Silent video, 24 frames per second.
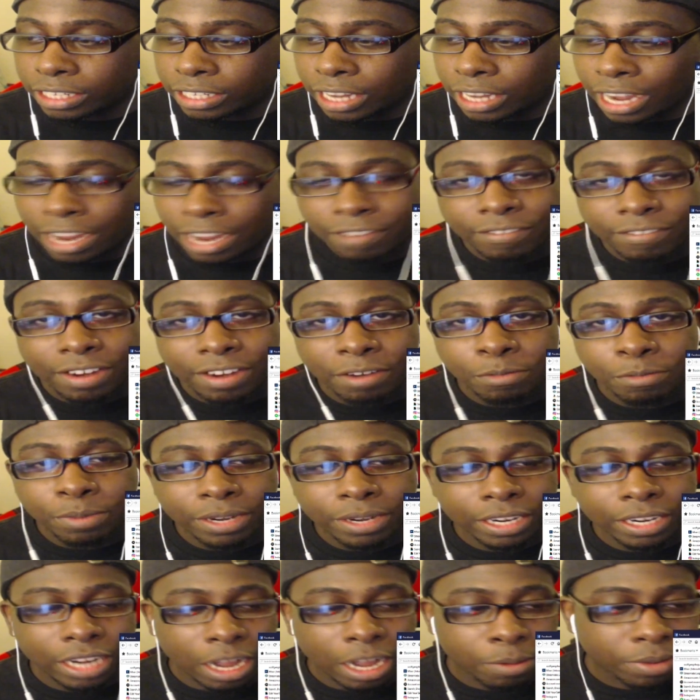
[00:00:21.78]
I've never been
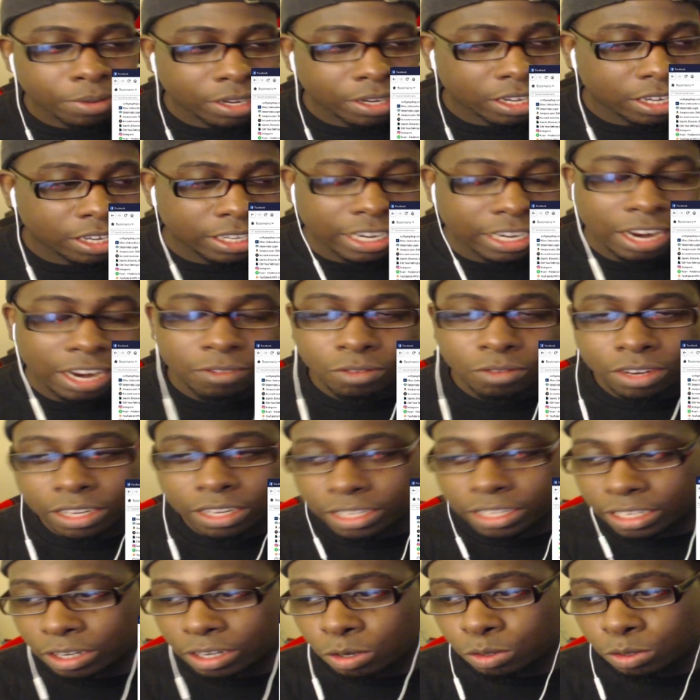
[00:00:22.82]
to Comic-Con, and I've wanted
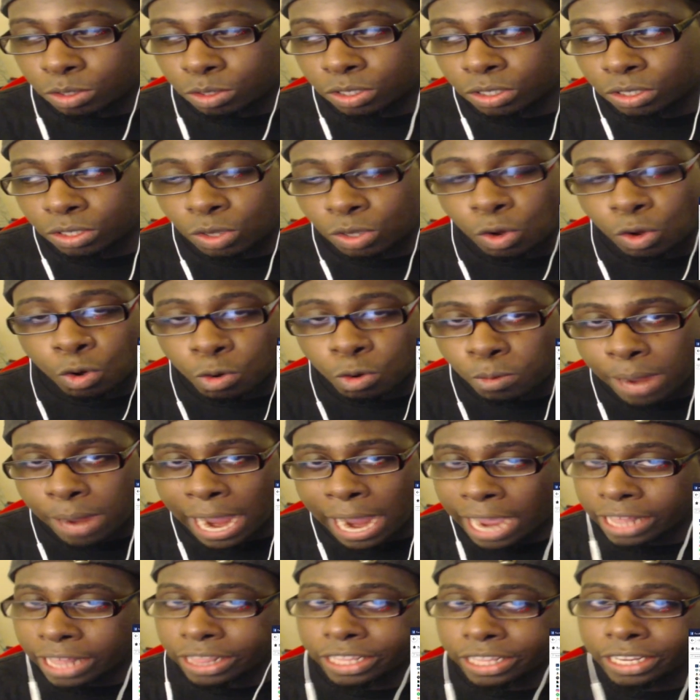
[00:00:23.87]
to go so
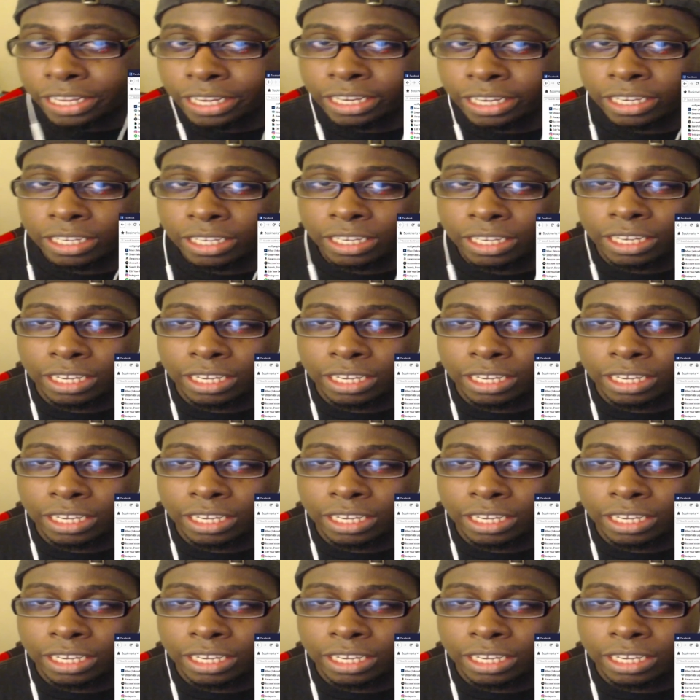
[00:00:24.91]
badly.